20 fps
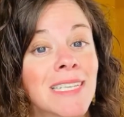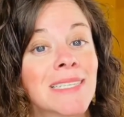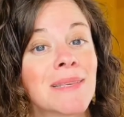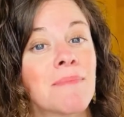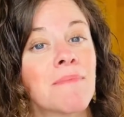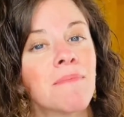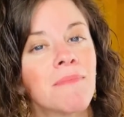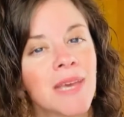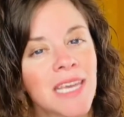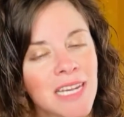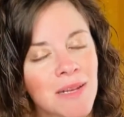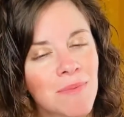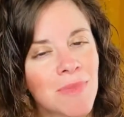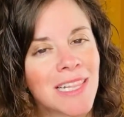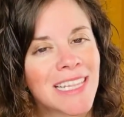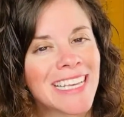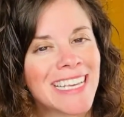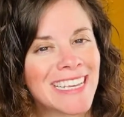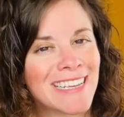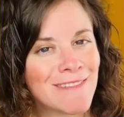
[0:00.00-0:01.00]
as a
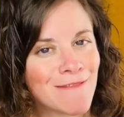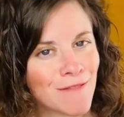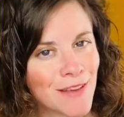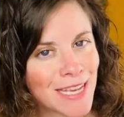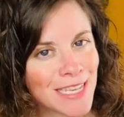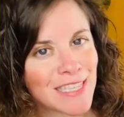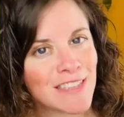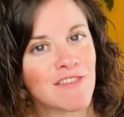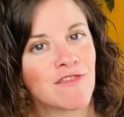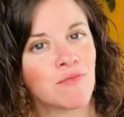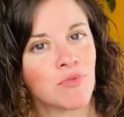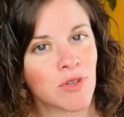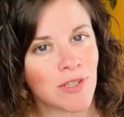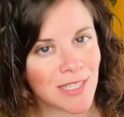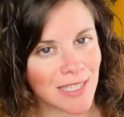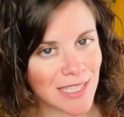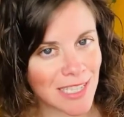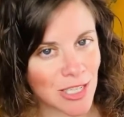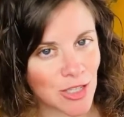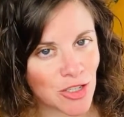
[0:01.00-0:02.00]
minimally invasive
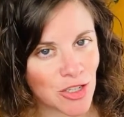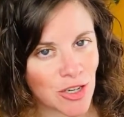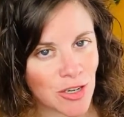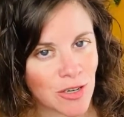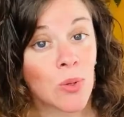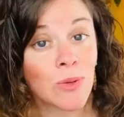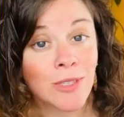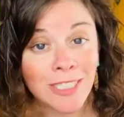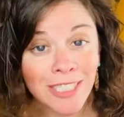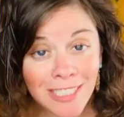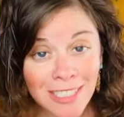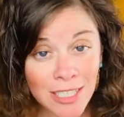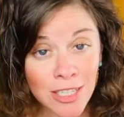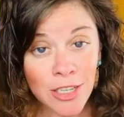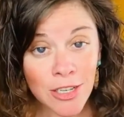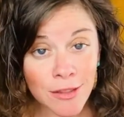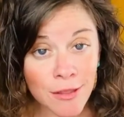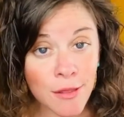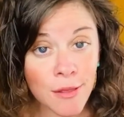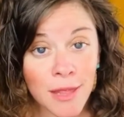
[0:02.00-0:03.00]
procedure, which is a
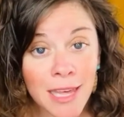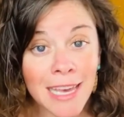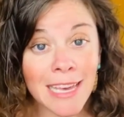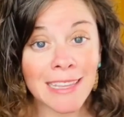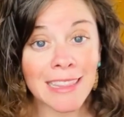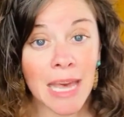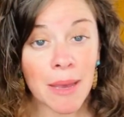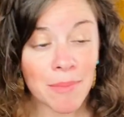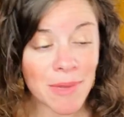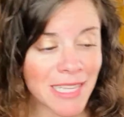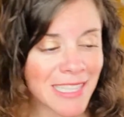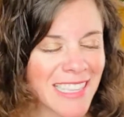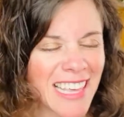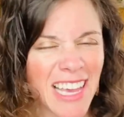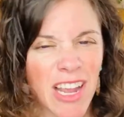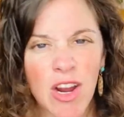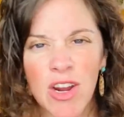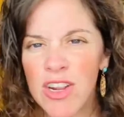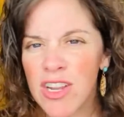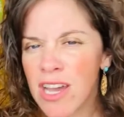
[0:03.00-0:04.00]
good thing. That means they
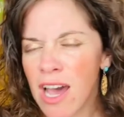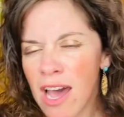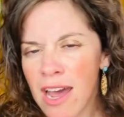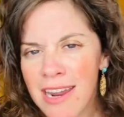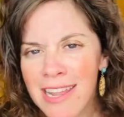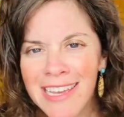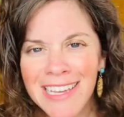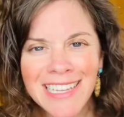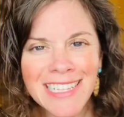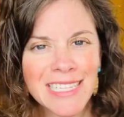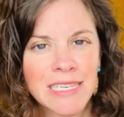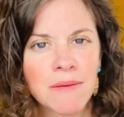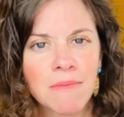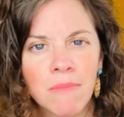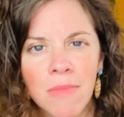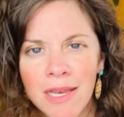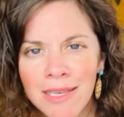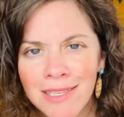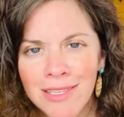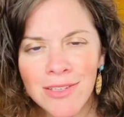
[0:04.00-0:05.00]
aren't cutting into
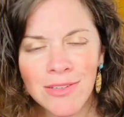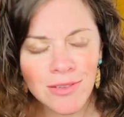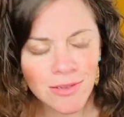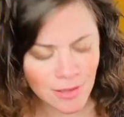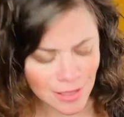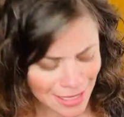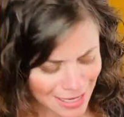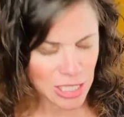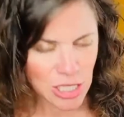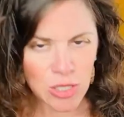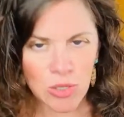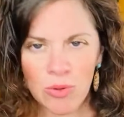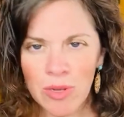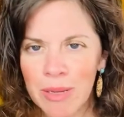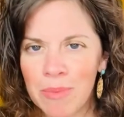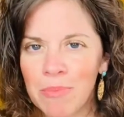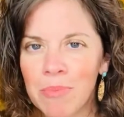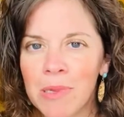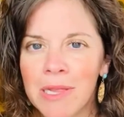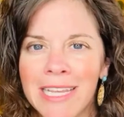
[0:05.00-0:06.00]
muscle to
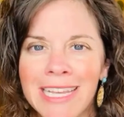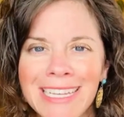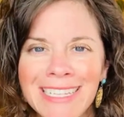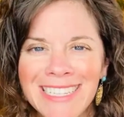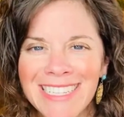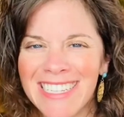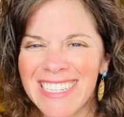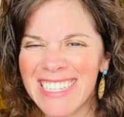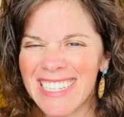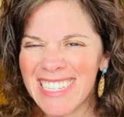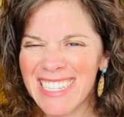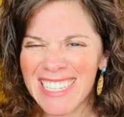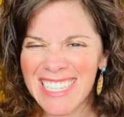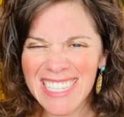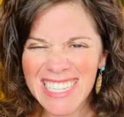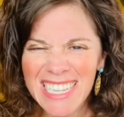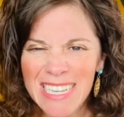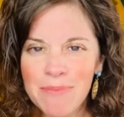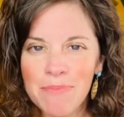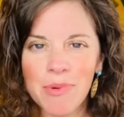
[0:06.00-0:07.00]
implant it
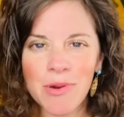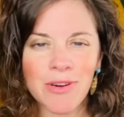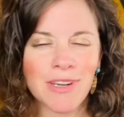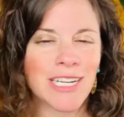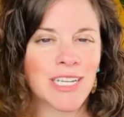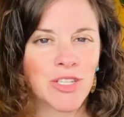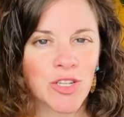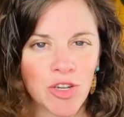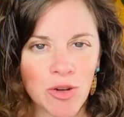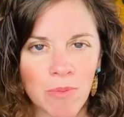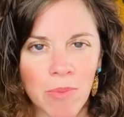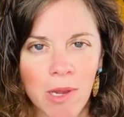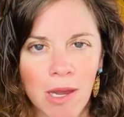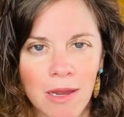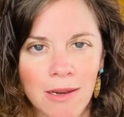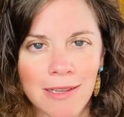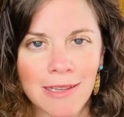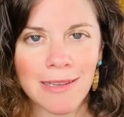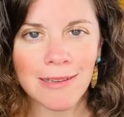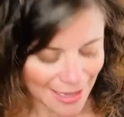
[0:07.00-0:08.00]
deeper in your
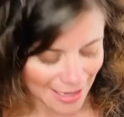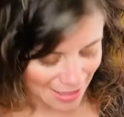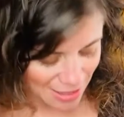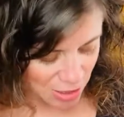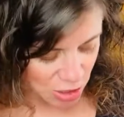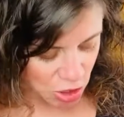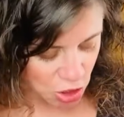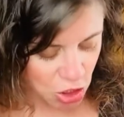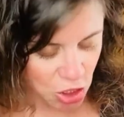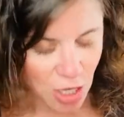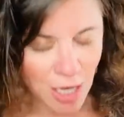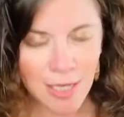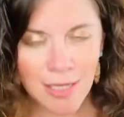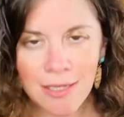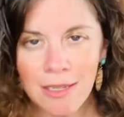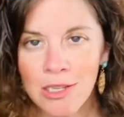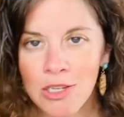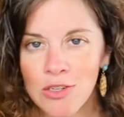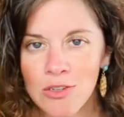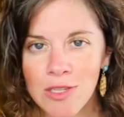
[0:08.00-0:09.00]
body. It's
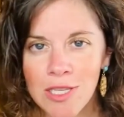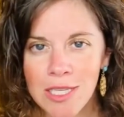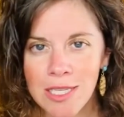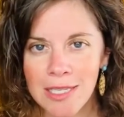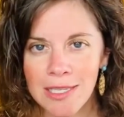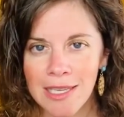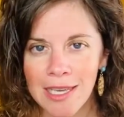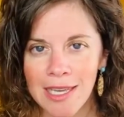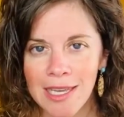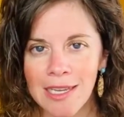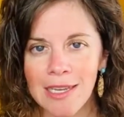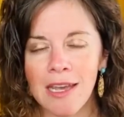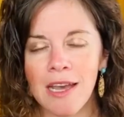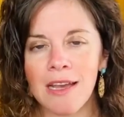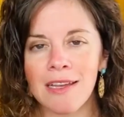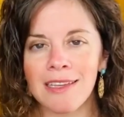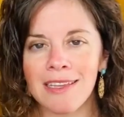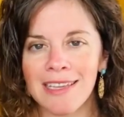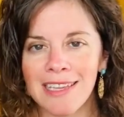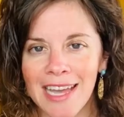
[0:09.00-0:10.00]
just under the skin
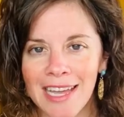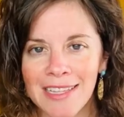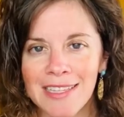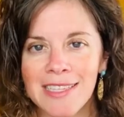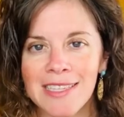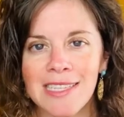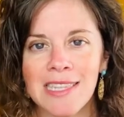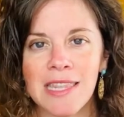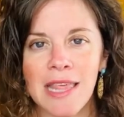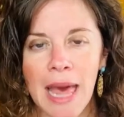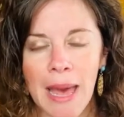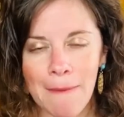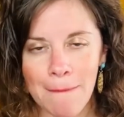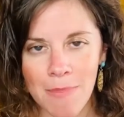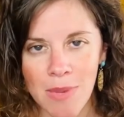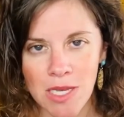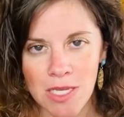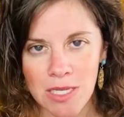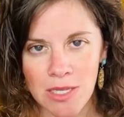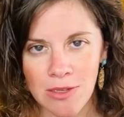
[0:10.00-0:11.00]
against that
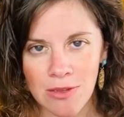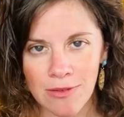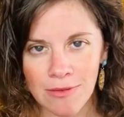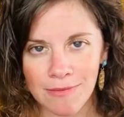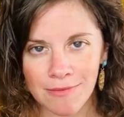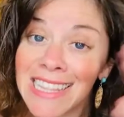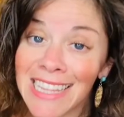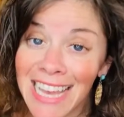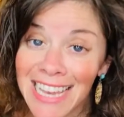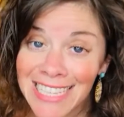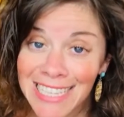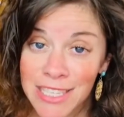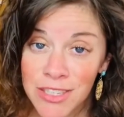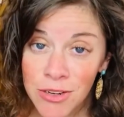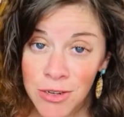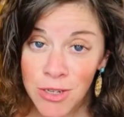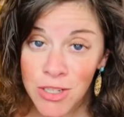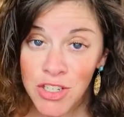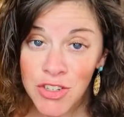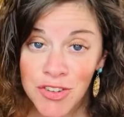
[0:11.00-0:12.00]
muscle. Less
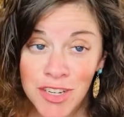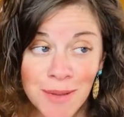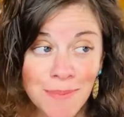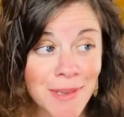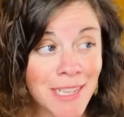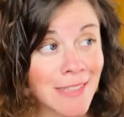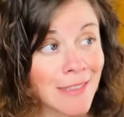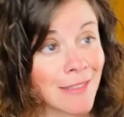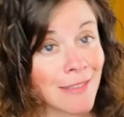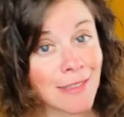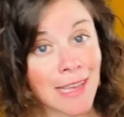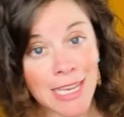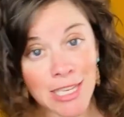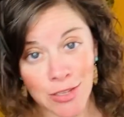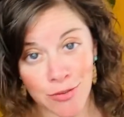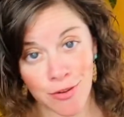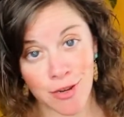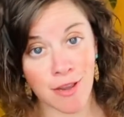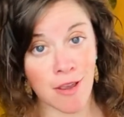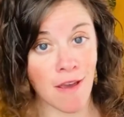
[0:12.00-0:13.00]
surgery means
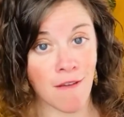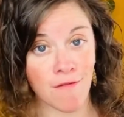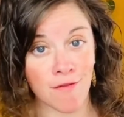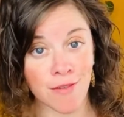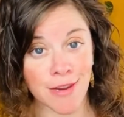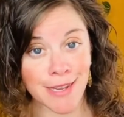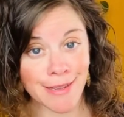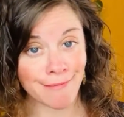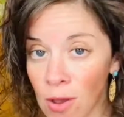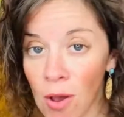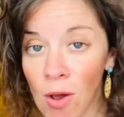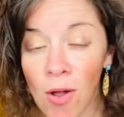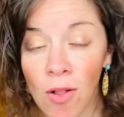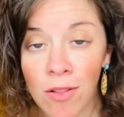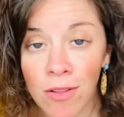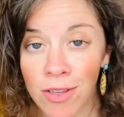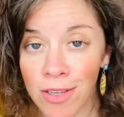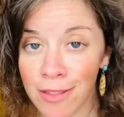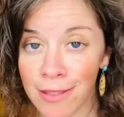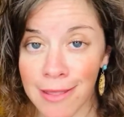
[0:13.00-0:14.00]
less recovery. All
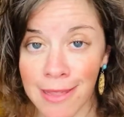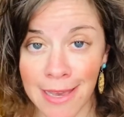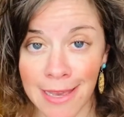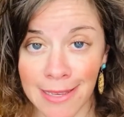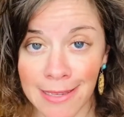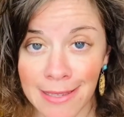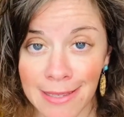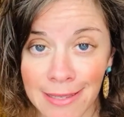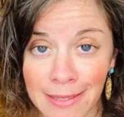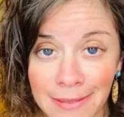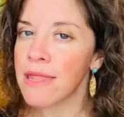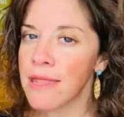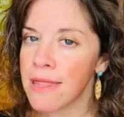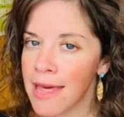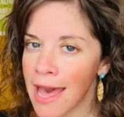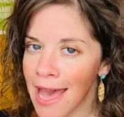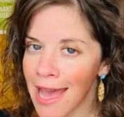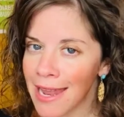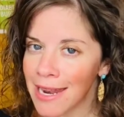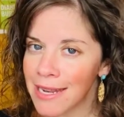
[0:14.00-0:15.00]
good things.
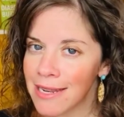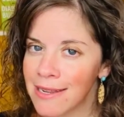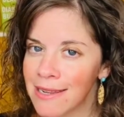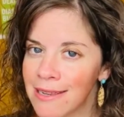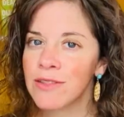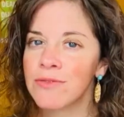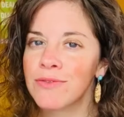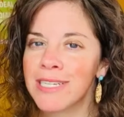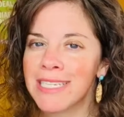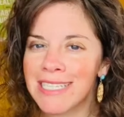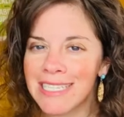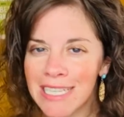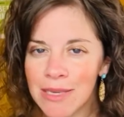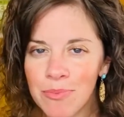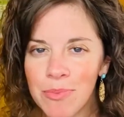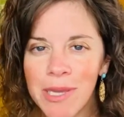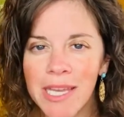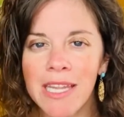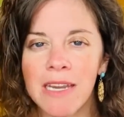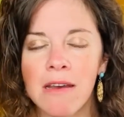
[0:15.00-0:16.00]
Then the
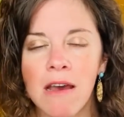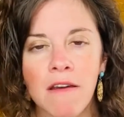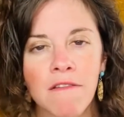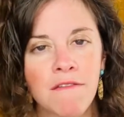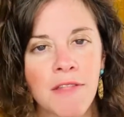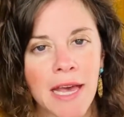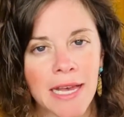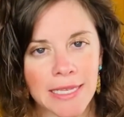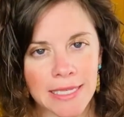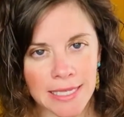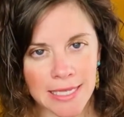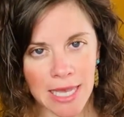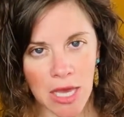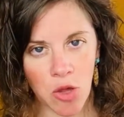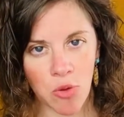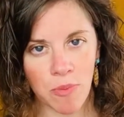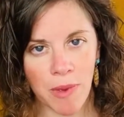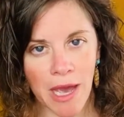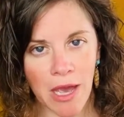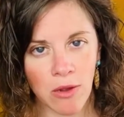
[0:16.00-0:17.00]
recipient of that
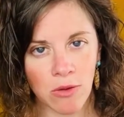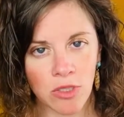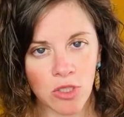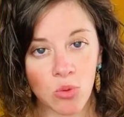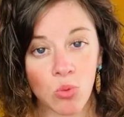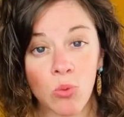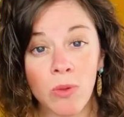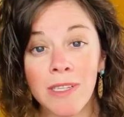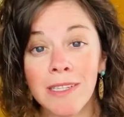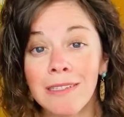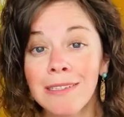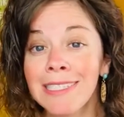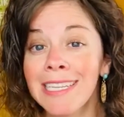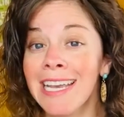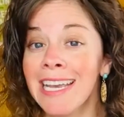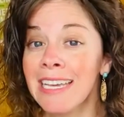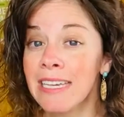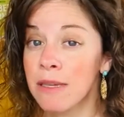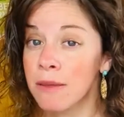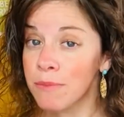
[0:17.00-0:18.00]
cell pouch will
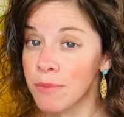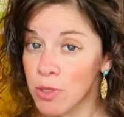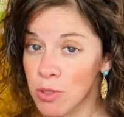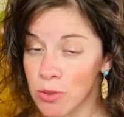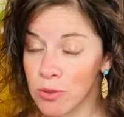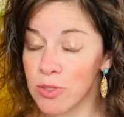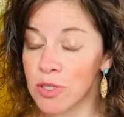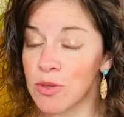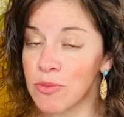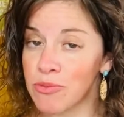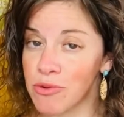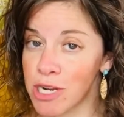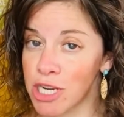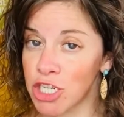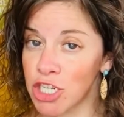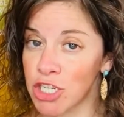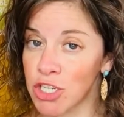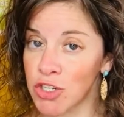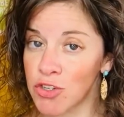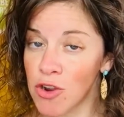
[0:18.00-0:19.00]
take
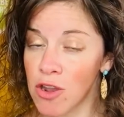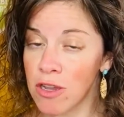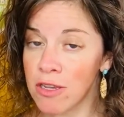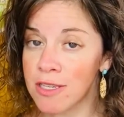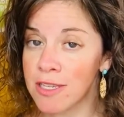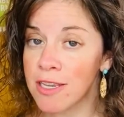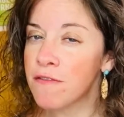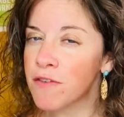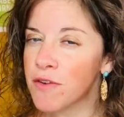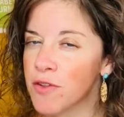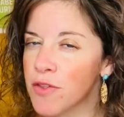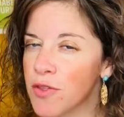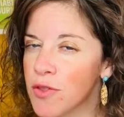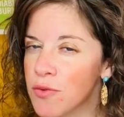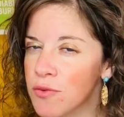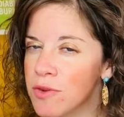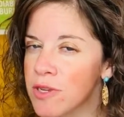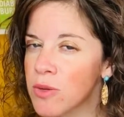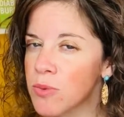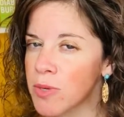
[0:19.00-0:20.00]
immunosuppression drugs for
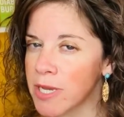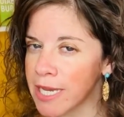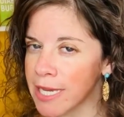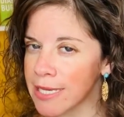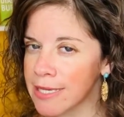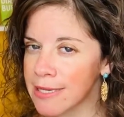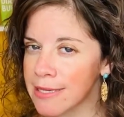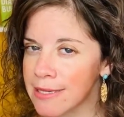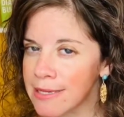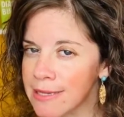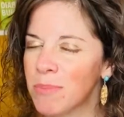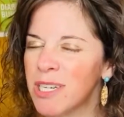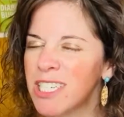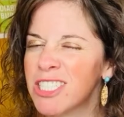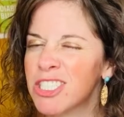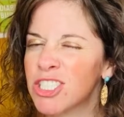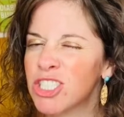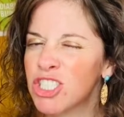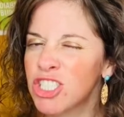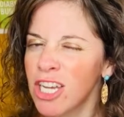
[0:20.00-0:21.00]
3 weeks,
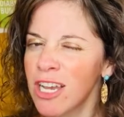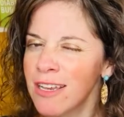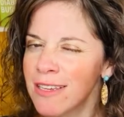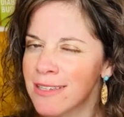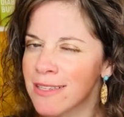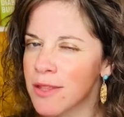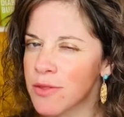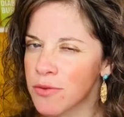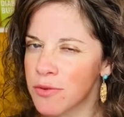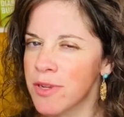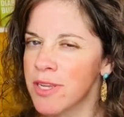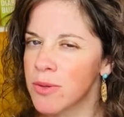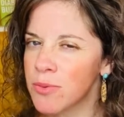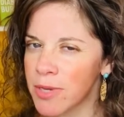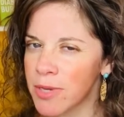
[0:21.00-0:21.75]
but just 3